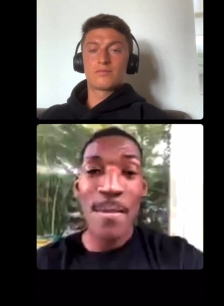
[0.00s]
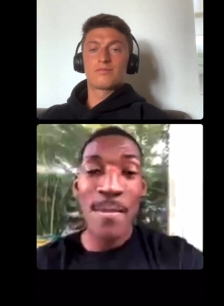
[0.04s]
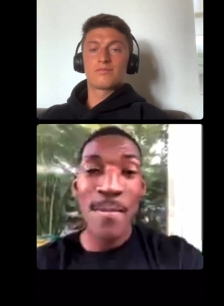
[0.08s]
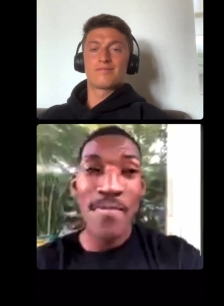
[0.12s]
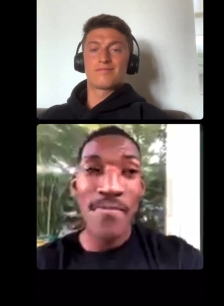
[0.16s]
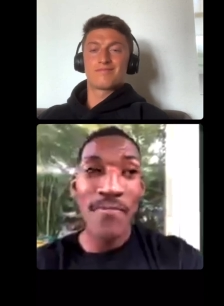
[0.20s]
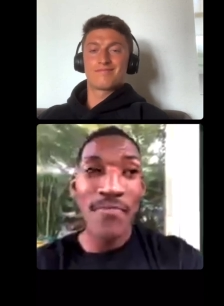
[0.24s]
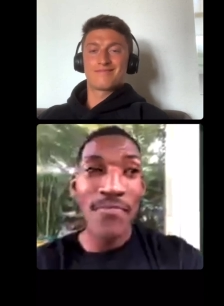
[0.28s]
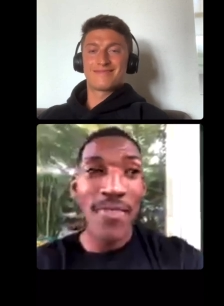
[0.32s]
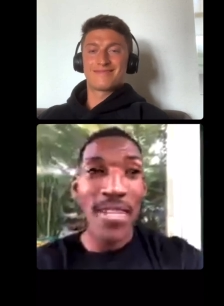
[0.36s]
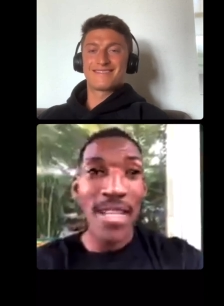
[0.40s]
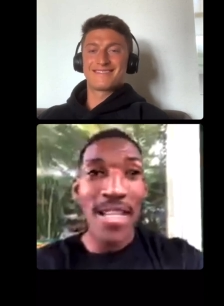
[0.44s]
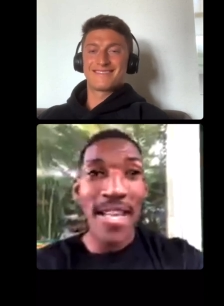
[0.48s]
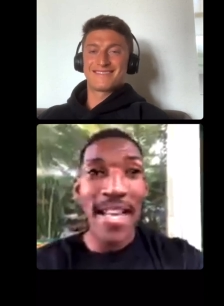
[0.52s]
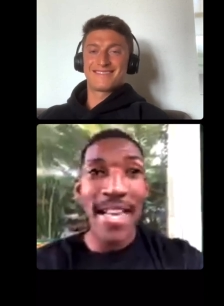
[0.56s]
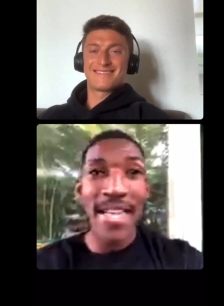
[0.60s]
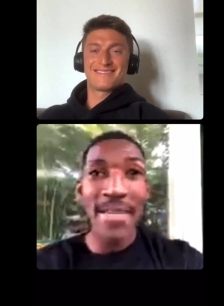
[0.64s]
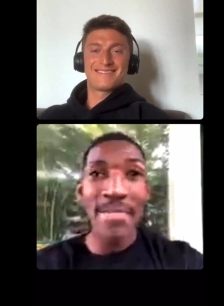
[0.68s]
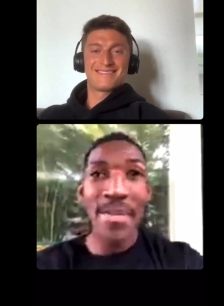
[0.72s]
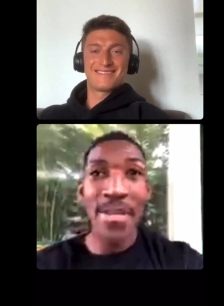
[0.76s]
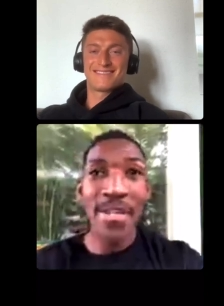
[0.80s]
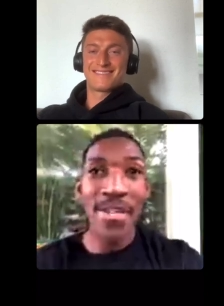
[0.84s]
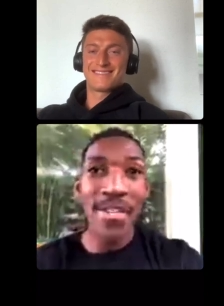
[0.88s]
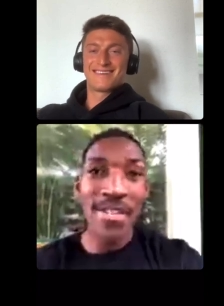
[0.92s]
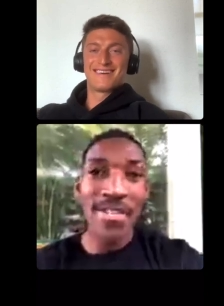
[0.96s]
Speaker 1: And because
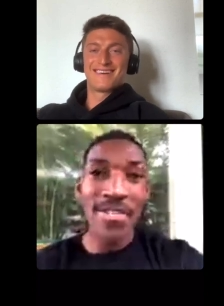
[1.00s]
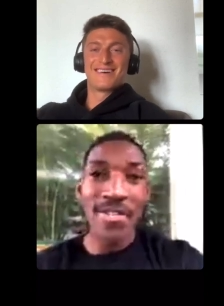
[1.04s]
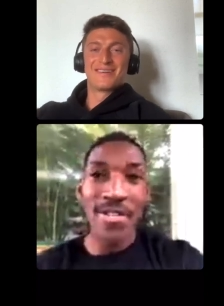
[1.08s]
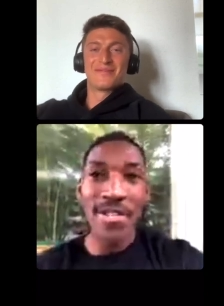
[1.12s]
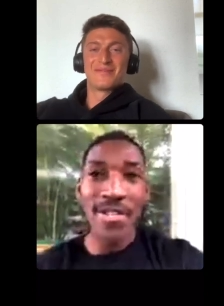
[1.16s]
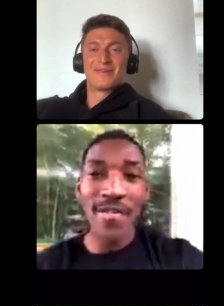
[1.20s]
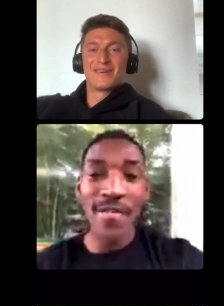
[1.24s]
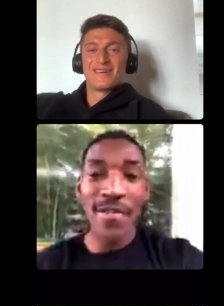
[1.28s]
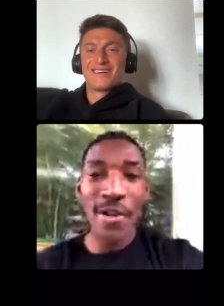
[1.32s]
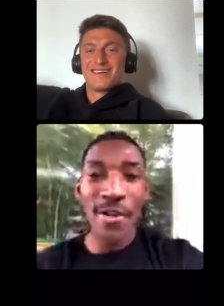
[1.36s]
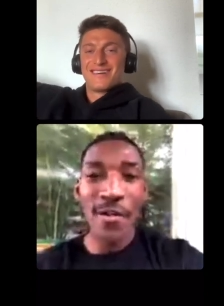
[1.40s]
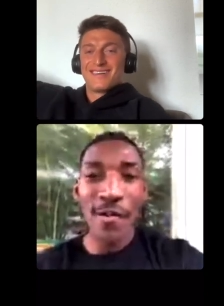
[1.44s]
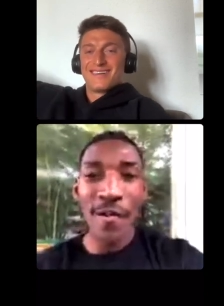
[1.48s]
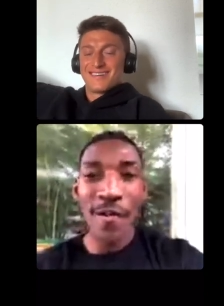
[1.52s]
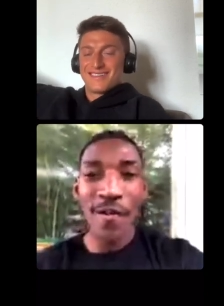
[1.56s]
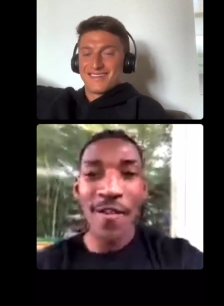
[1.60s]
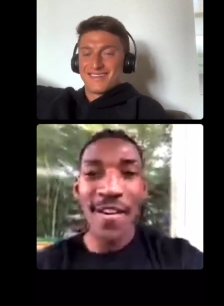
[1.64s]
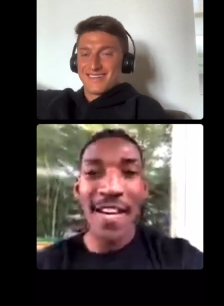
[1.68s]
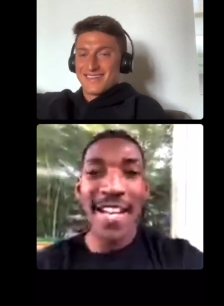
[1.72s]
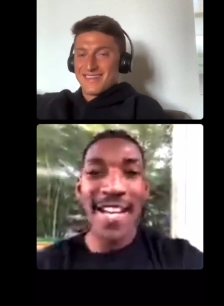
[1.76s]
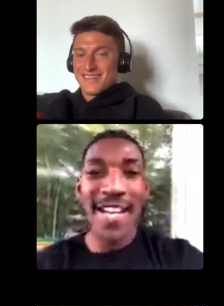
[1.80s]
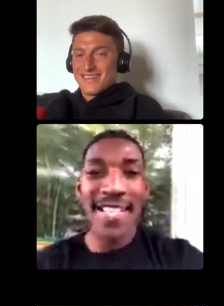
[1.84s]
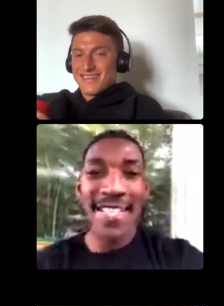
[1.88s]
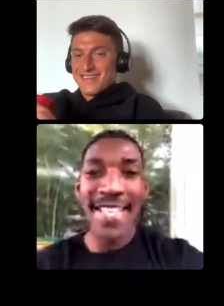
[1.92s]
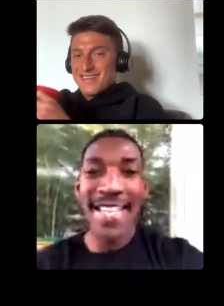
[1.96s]
Unreal. on yeah,
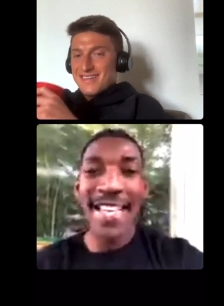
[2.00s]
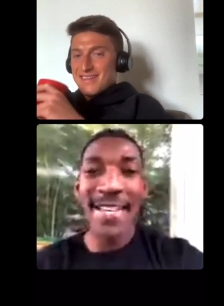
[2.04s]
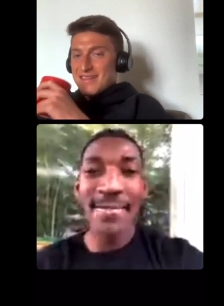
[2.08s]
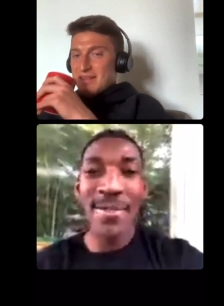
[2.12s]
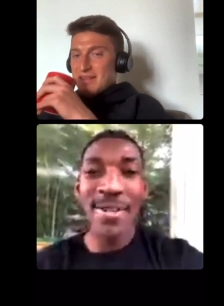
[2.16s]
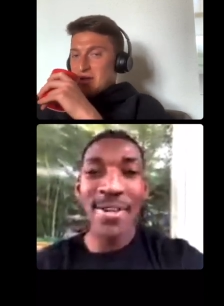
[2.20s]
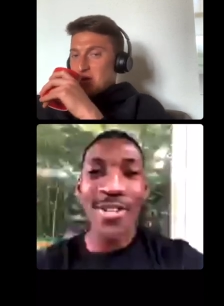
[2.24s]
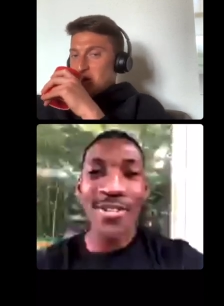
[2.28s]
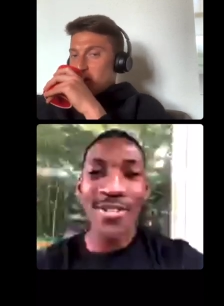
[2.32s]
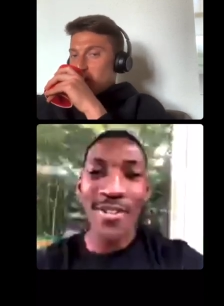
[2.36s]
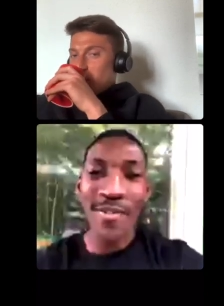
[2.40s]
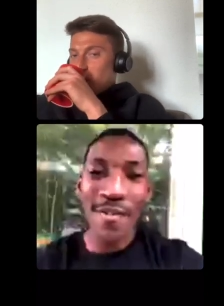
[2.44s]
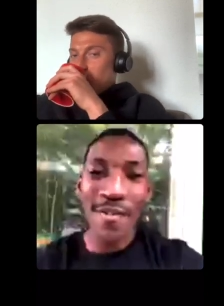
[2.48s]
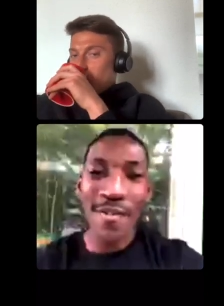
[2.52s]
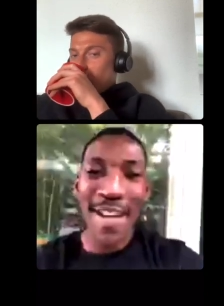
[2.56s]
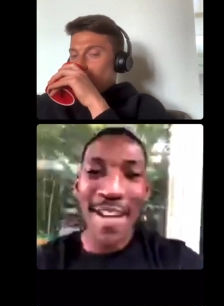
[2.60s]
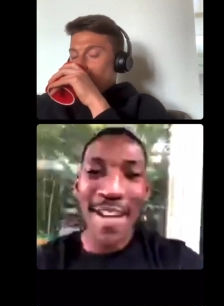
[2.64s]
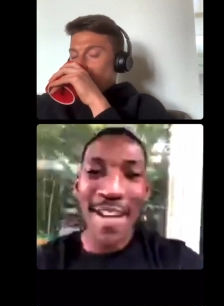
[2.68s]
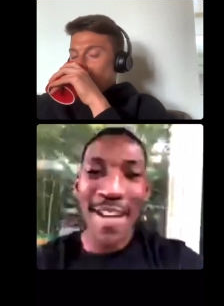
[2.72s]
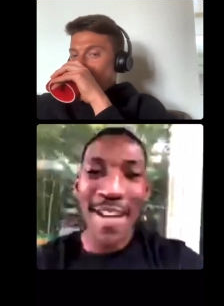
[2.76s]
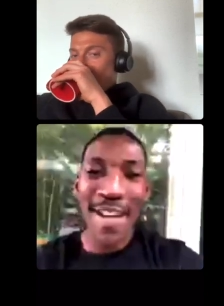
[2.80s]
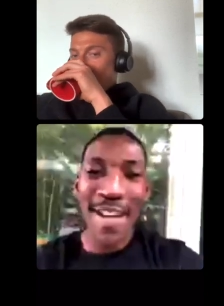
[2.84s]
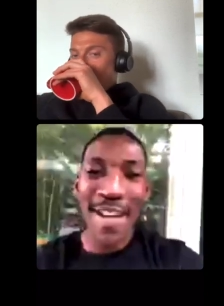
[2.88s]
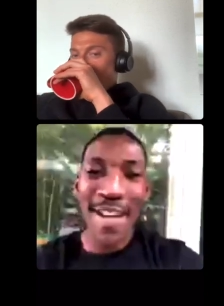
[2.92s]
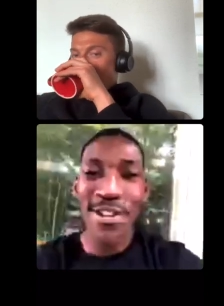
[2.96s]
because on flight
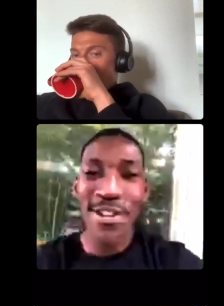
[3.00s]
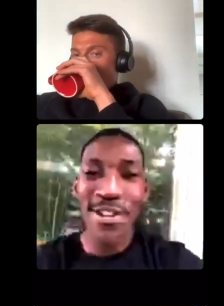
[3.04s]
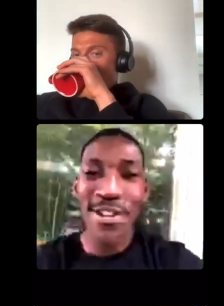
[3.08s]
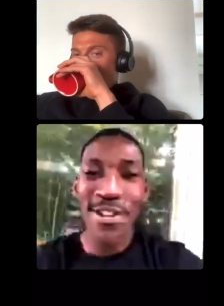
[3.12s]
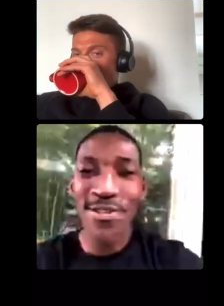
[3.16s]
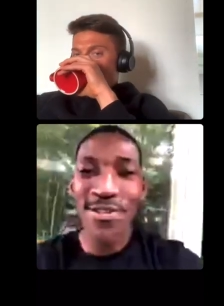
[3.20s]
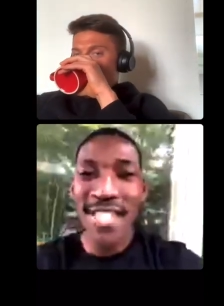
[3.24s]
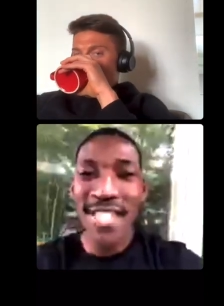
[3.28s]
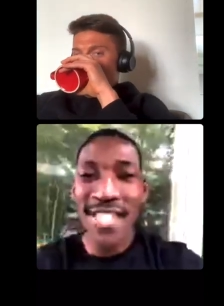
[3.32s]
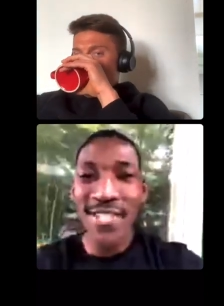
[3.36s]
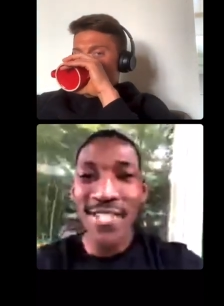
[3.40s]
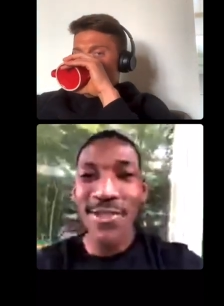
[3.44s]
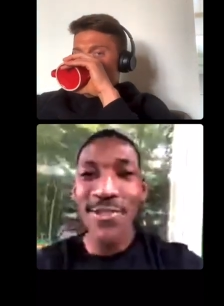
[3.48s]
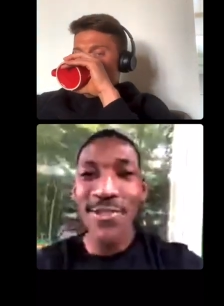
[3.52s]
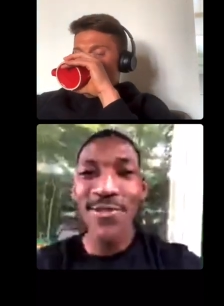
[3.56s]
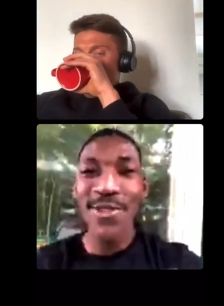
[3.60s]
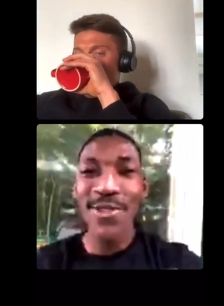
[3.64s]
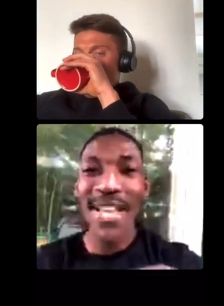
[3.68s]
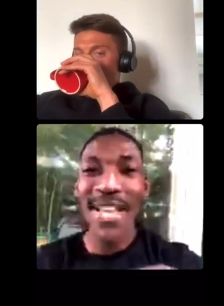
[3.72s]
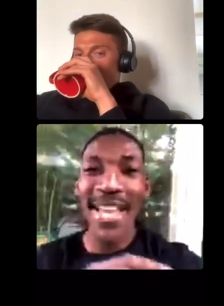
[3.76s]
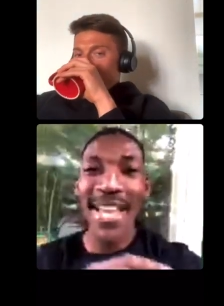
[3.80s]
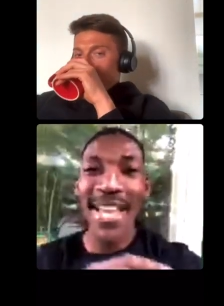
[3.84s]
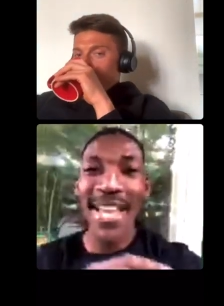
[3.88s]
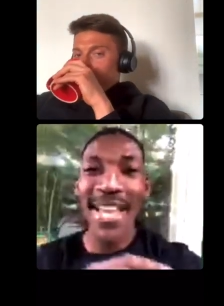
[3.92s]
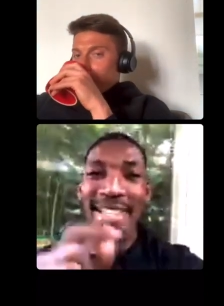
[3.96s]
search you can do like
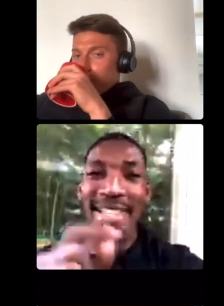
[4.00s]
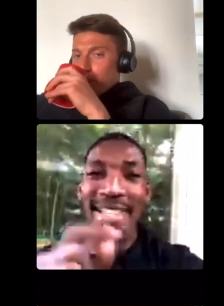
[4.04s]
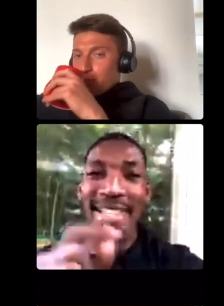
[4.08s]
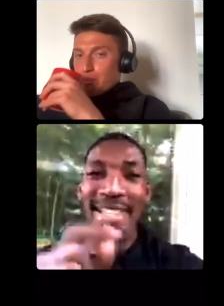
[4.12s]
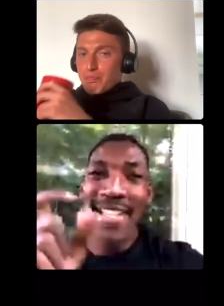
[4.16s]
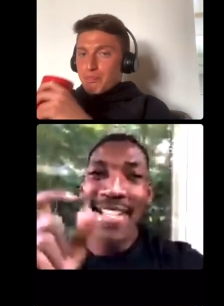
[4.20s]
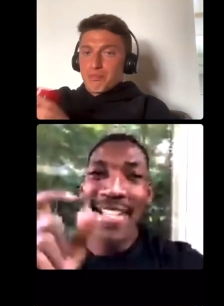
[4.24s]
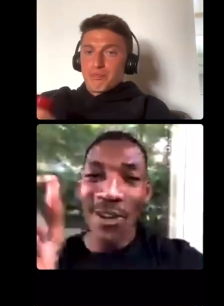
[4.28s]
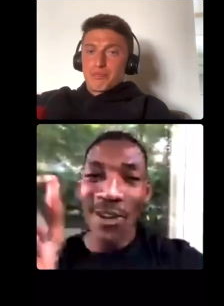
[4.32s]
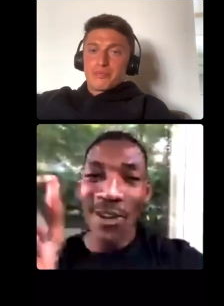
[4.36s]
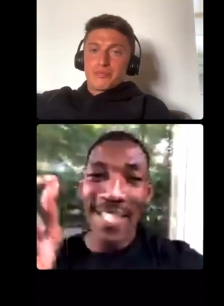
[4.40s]
okay,